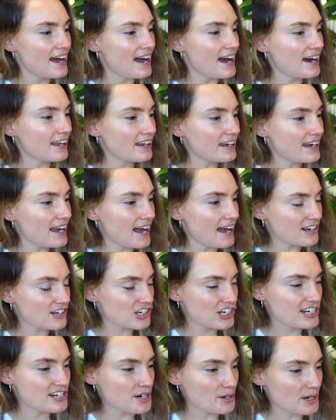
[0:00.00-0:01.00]
And I
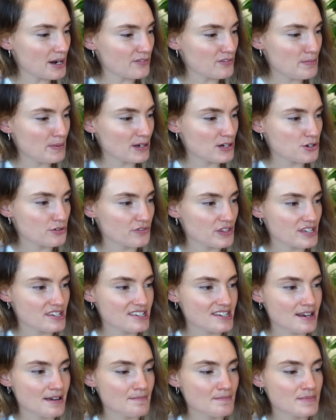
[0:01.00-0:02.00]
actually don't have a picture of the
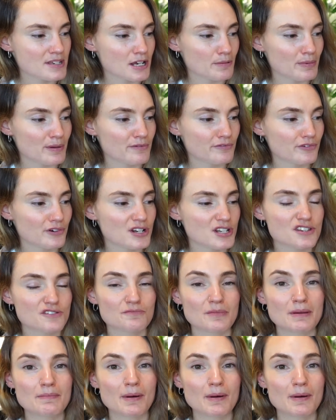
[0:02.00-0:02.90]
stems up in front of me,